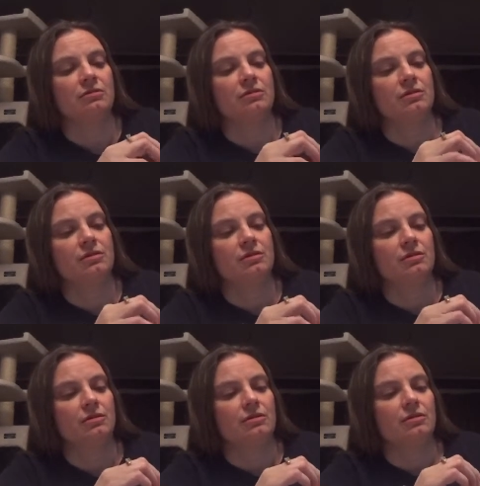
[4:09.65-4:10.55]

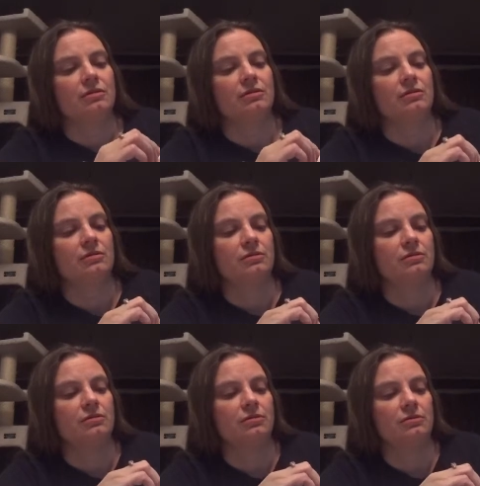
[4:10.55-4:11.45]

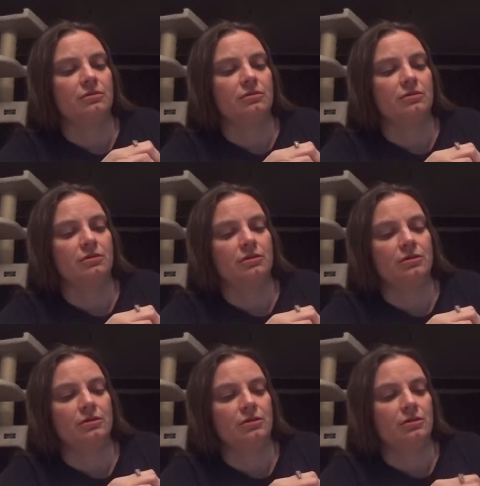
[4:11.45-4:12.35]

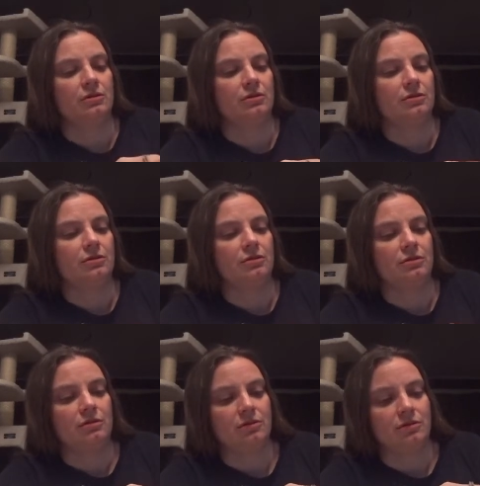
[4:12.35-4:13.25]
Nothing is said.